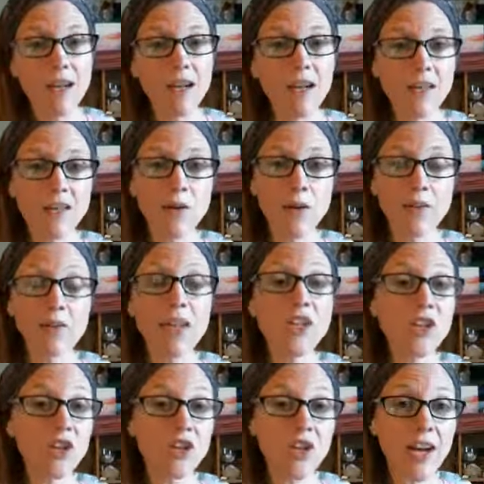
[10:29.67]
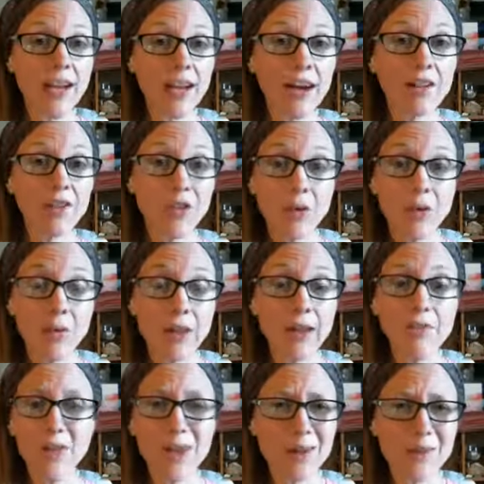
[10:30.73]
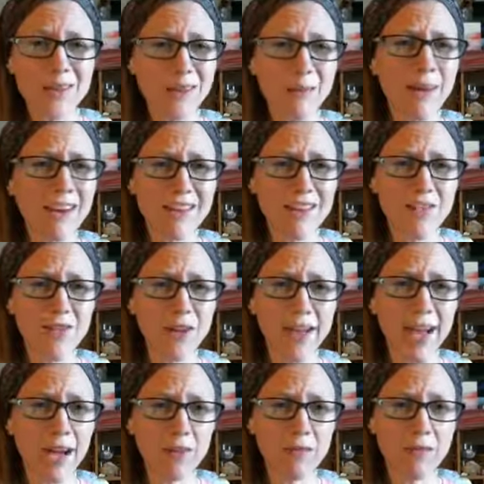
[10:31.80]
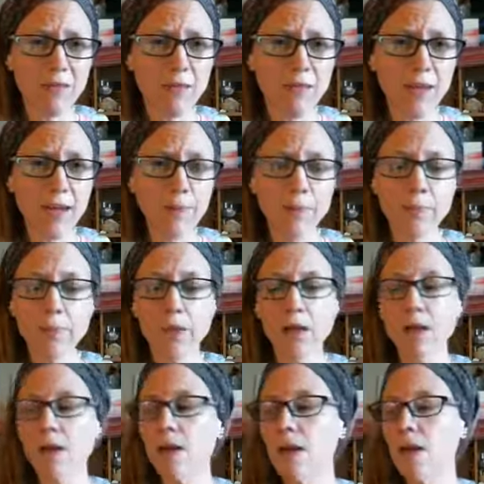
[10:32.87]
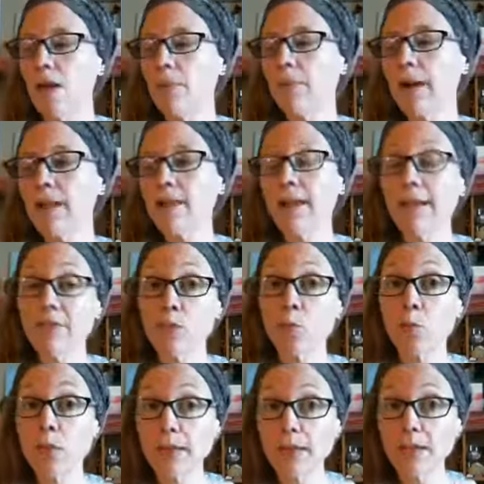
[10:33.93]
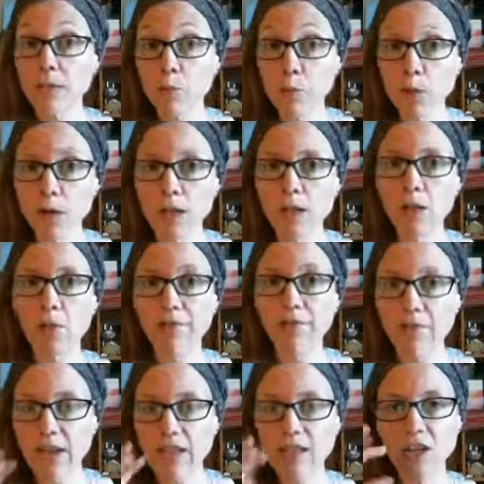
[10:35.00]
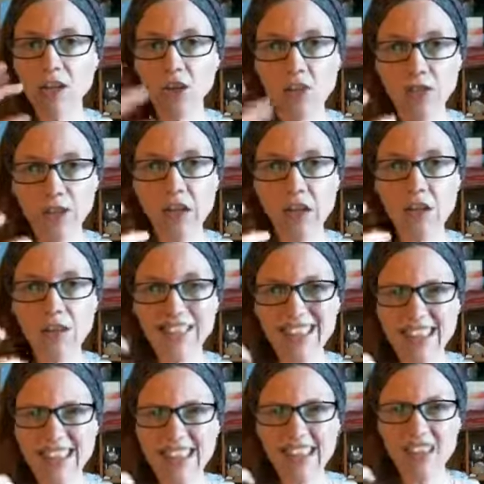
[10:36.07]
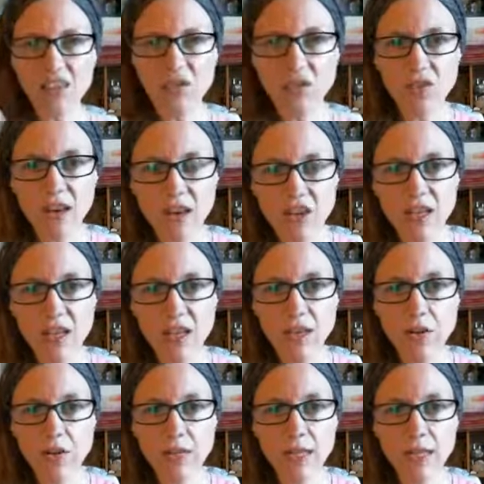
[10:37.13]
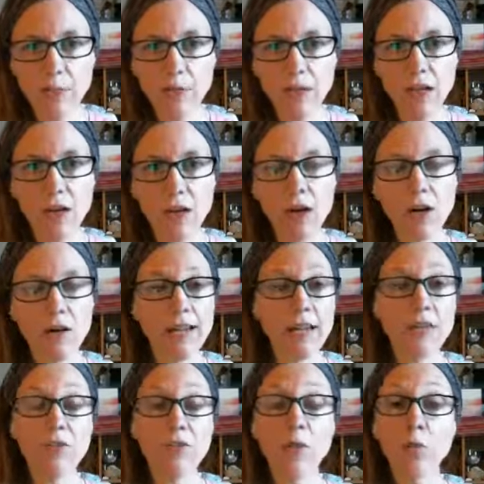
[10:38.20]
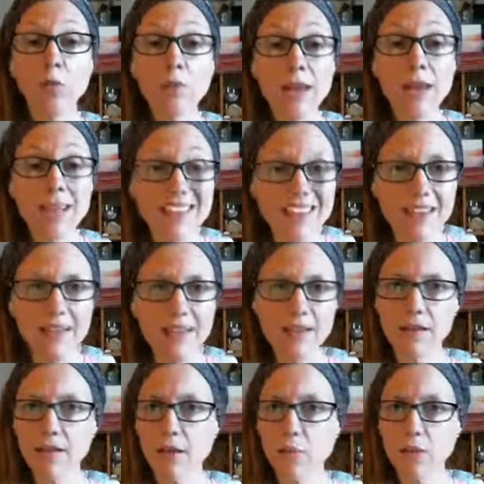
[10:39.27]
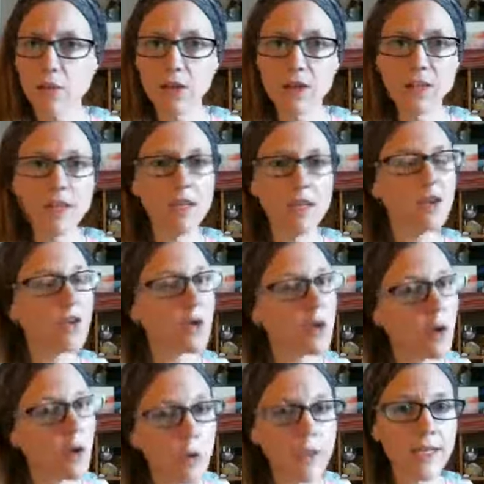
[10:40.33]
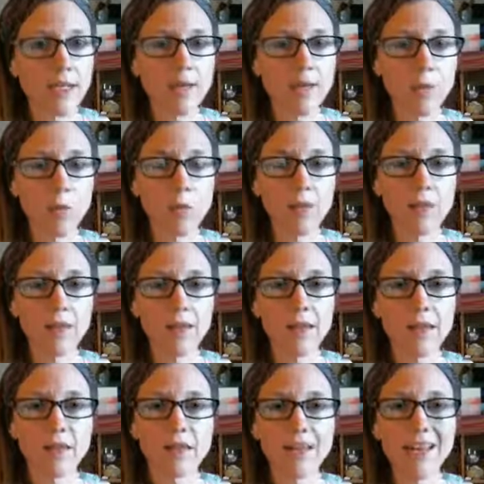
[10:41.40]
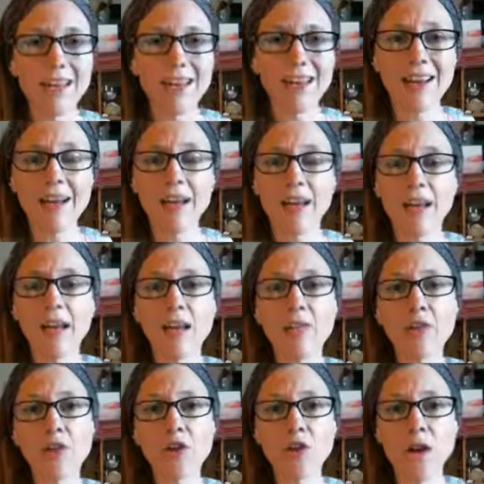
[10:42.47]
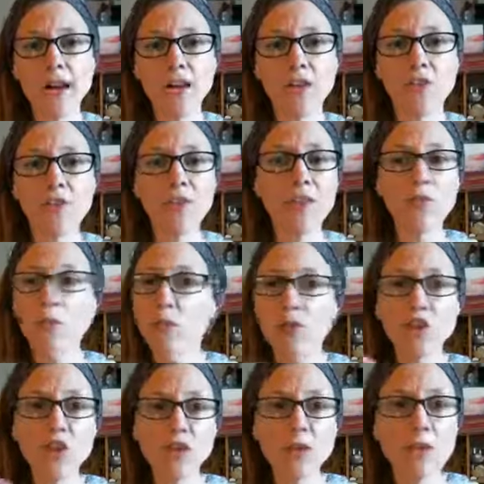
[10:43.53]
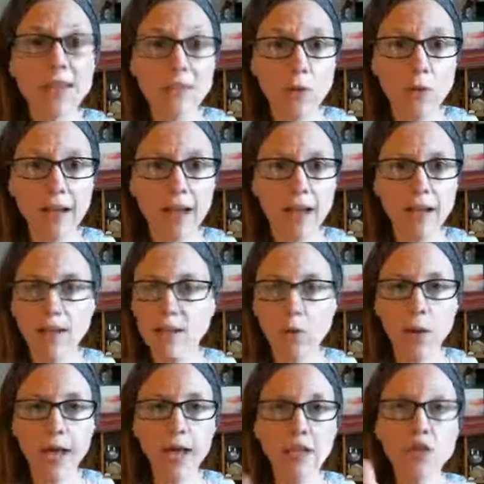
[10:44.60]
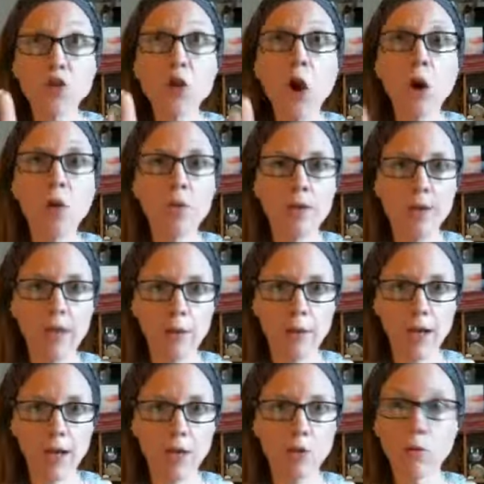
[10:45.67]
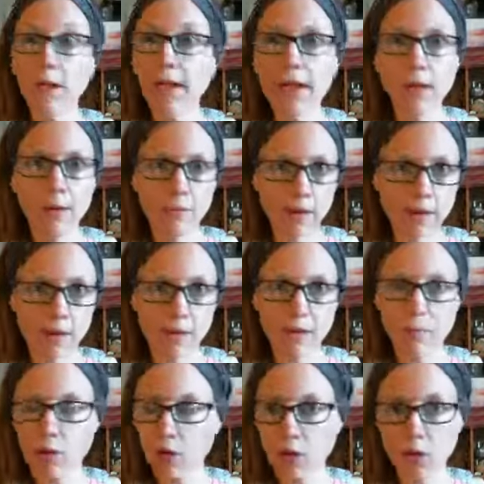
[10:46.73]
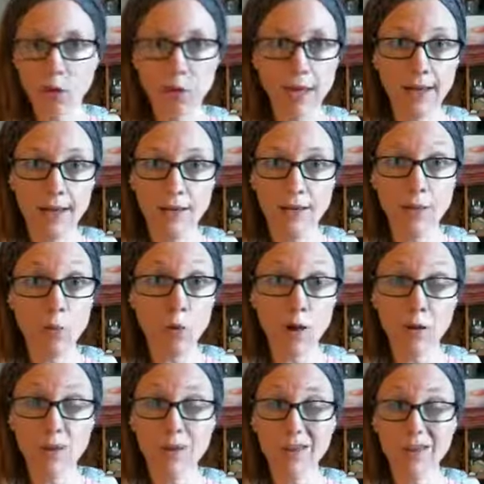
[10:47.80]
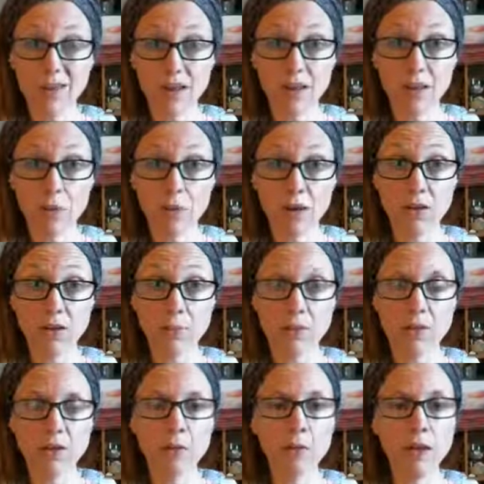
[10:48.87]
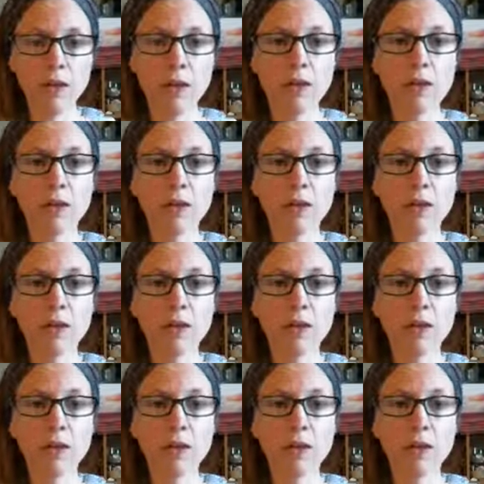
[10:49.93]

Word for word: So I invite you to try it out in your own life. You can always go back to the freak out, right? but life's really supporting you and facing your fears, leaning in the direction that you don't typically go. And if you seize this opportunity, you're going to get the rewards on the other side. And if you drag your feet through it, just know that's okay. It's okay. It's totally okay. You cannot mess this up. You're not doing anything wrong. You're exactly where you're supposed to be.